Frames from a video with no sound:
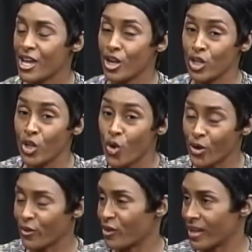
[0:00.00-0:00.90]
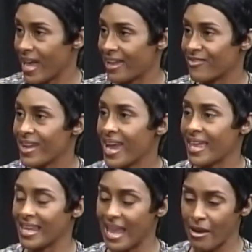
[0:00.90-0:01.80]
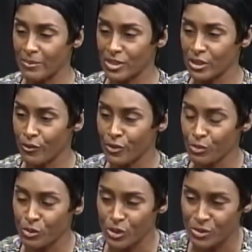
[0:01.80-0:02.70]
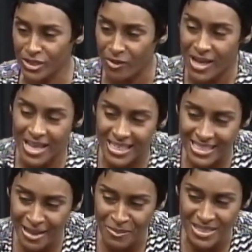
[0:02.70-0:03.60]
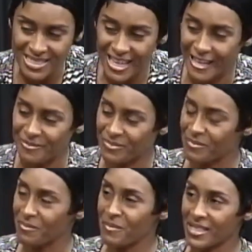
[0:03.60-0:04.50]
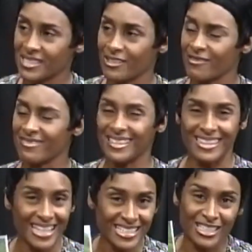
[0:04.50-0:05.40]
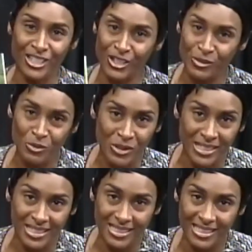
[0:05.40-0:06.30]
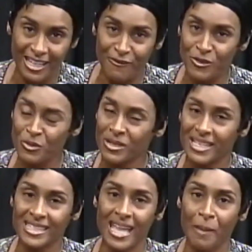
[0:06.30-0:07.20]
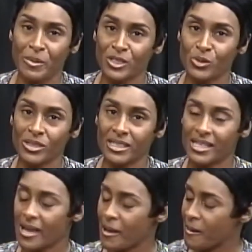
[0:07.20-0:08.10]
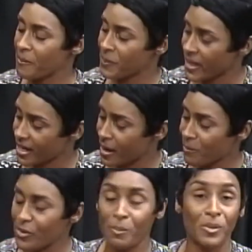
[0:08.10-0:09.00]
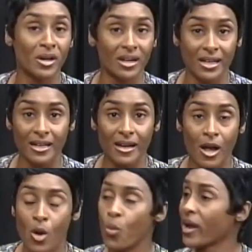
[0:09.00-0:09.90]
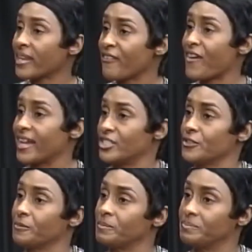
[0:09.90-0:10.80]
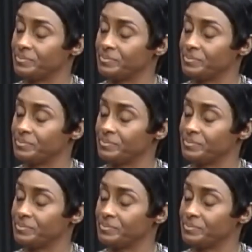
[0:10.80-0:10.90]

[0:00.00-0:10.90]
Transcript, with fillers: Lord of your life and allow Him to live through you. So let me say, Mister, this is a good read. If you get the opportunity, pick up the book. Where can I find you? Oh,